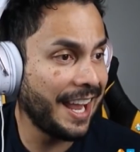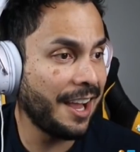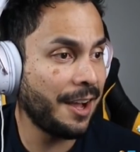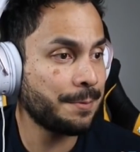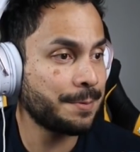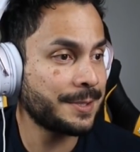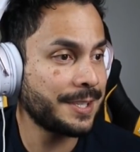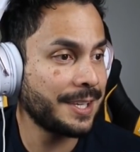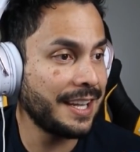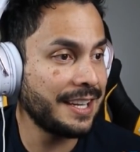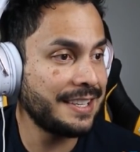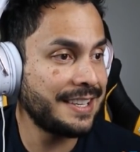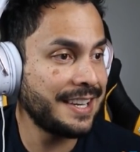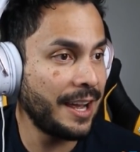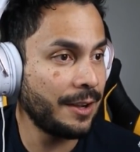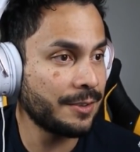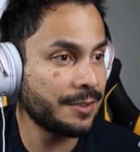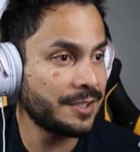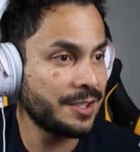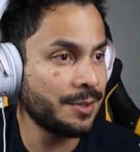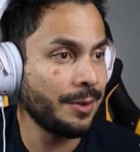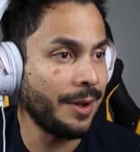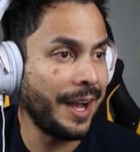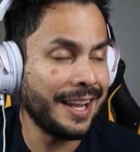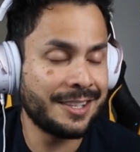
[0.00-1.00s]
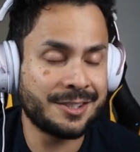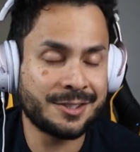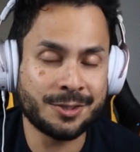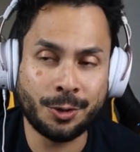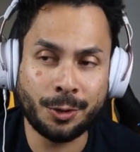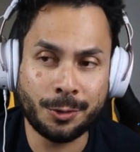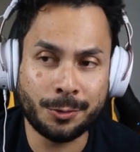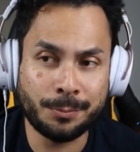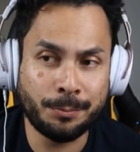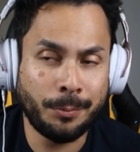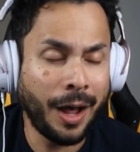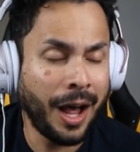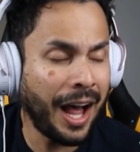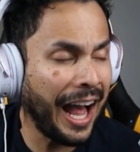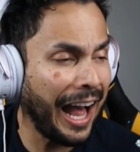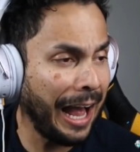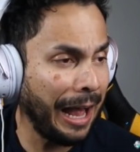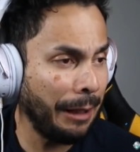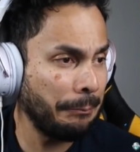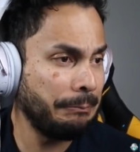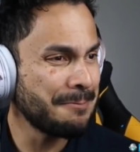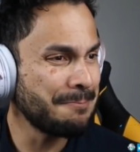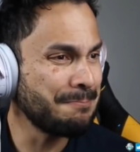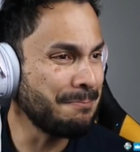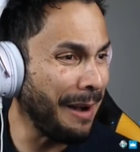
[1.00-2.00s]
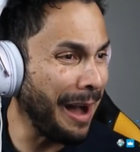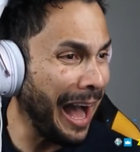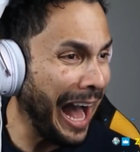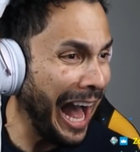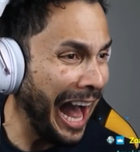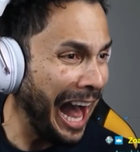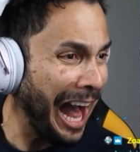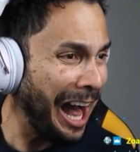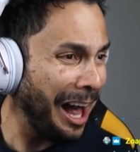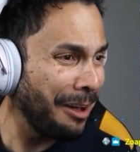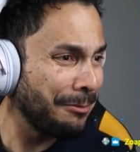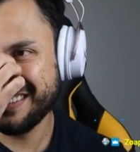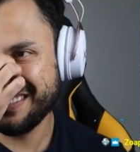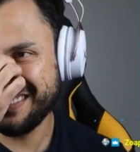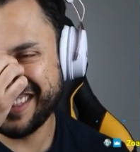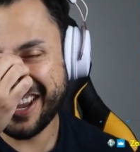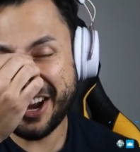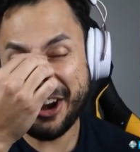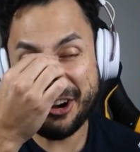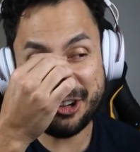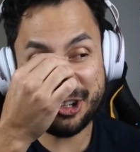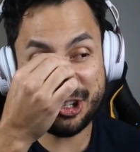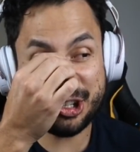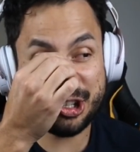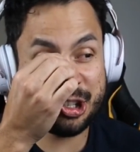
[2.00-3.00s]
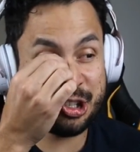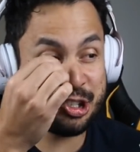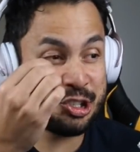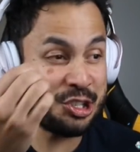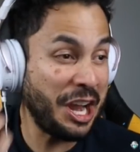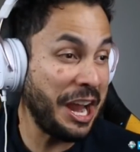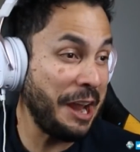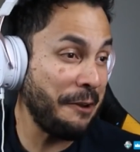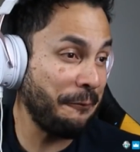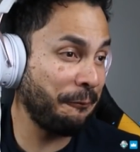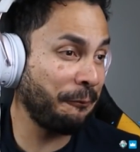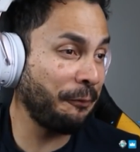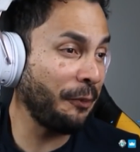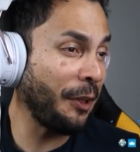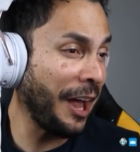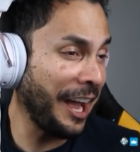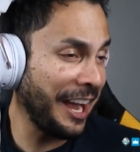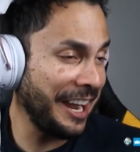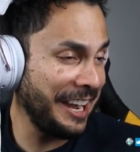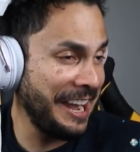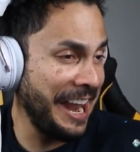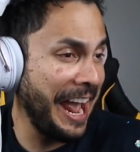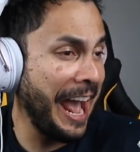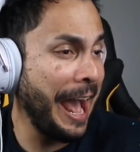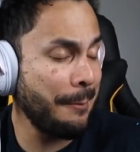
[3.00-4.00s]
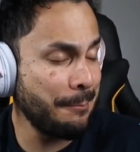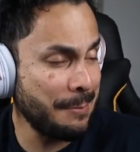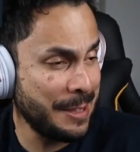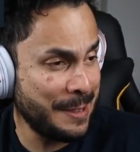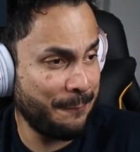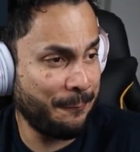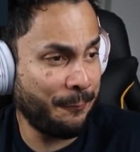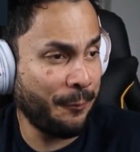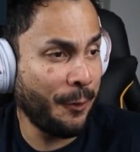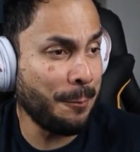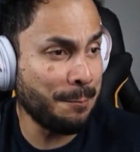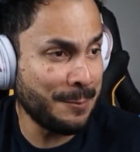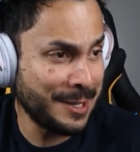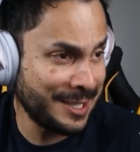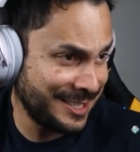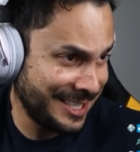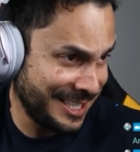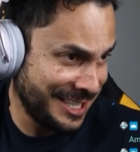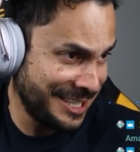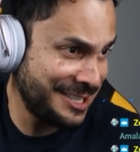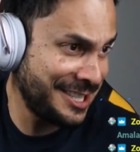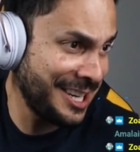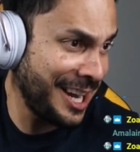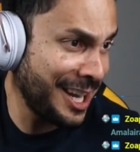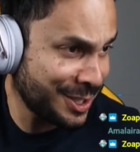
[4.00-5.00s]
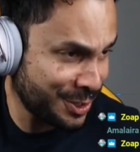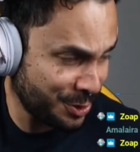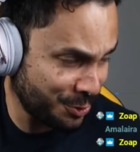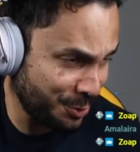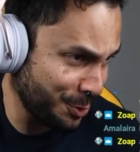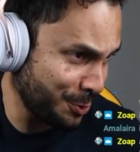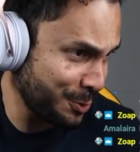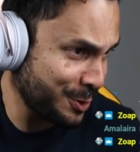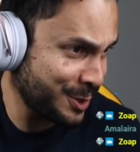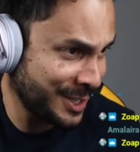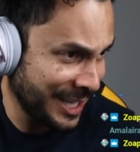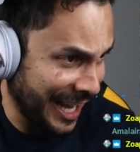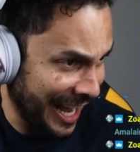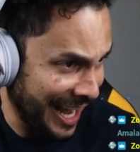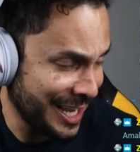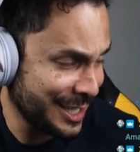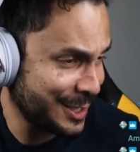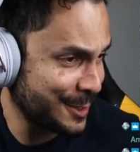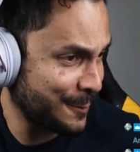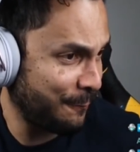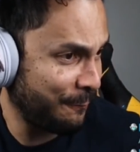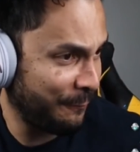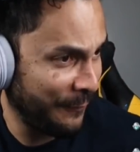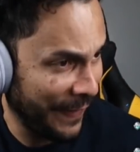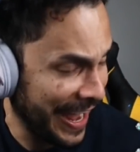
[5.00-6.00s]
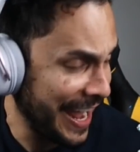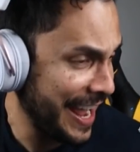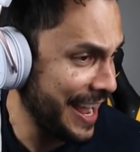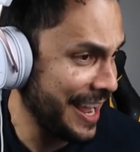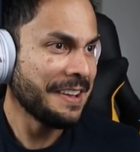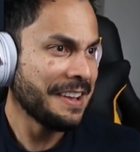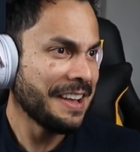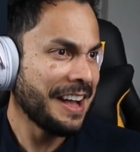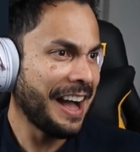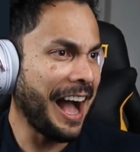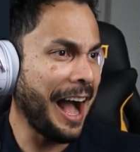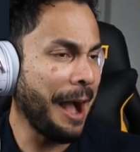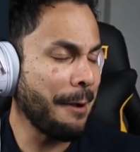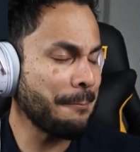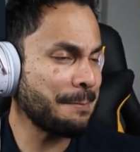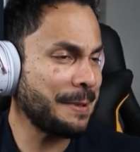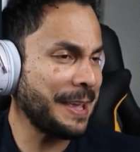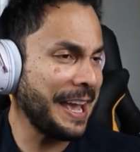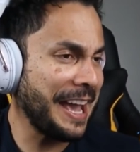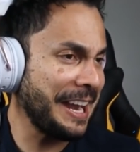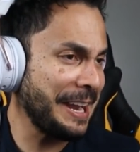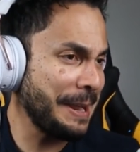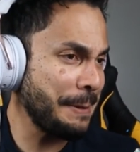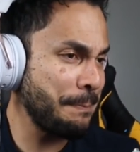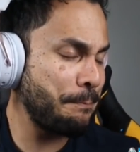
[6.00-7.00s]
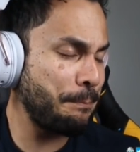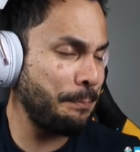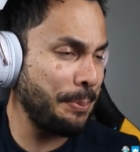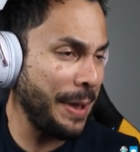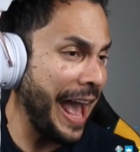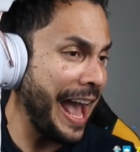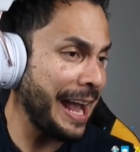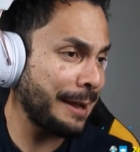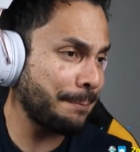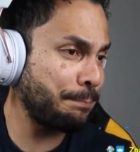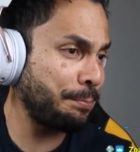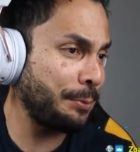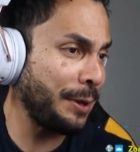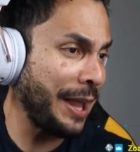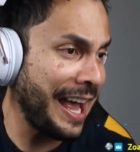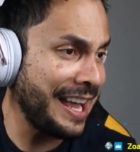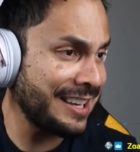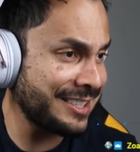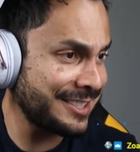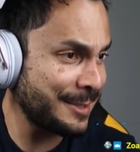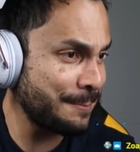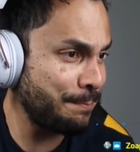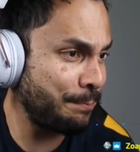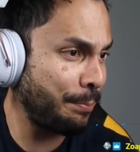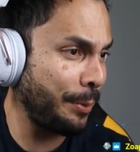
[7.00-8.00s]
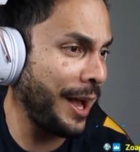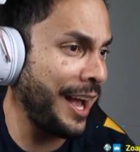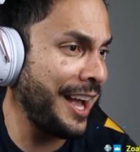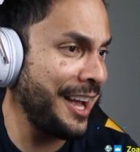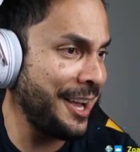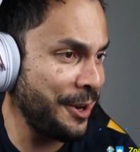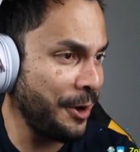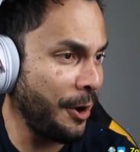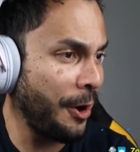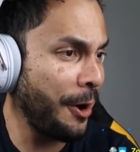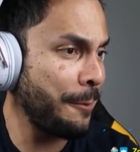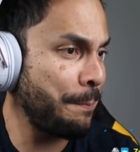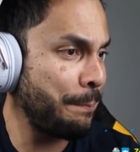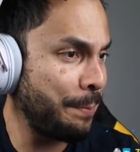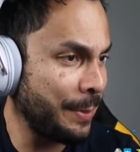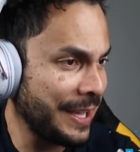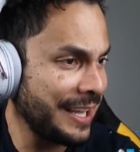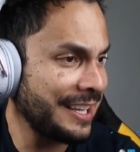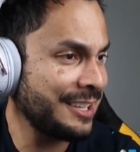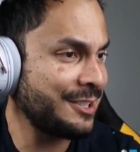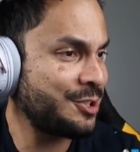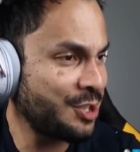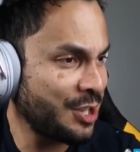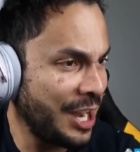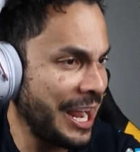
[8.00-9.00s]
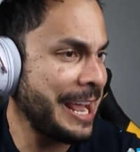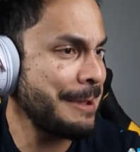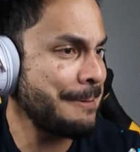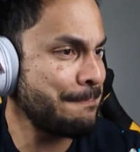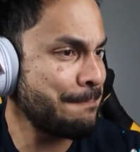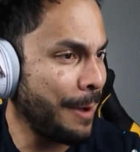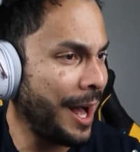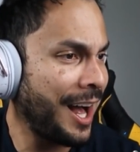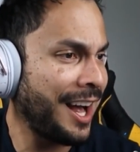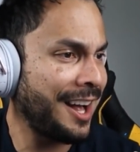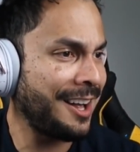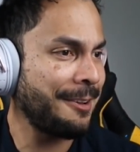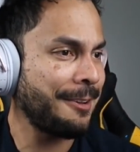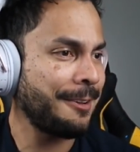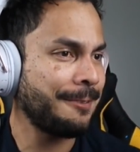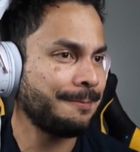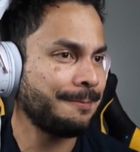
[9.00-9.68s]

upside down too, I told Mom, there's shit flying at me from this industrial sized fan. I'm getting back blasted by an RPG, Ma.